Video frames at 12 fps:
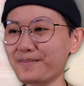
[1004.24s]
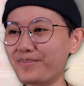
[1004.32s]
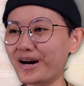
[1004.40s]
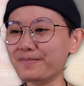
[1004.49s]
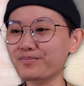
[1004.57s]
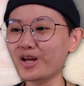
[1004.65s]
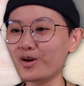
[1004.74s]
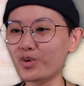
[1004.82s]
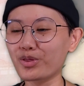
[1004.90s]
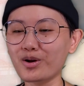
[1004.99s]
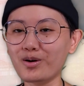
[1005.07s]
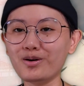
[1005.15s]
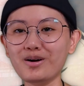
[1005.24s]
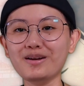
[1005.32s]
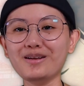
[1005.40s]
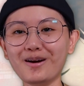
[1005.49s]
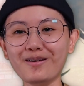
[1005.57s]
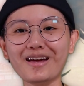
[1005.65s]
But with her,
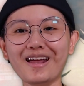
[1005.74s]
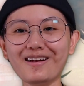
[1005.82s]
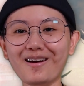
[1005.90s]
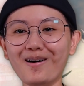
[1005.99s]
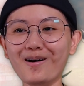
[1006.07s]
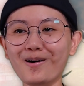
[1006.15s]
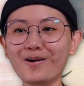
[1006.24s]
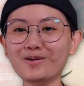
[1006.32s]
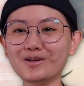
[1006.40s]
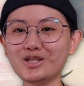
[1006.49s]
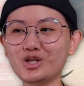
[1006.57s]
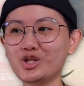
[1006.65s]
you know, getting all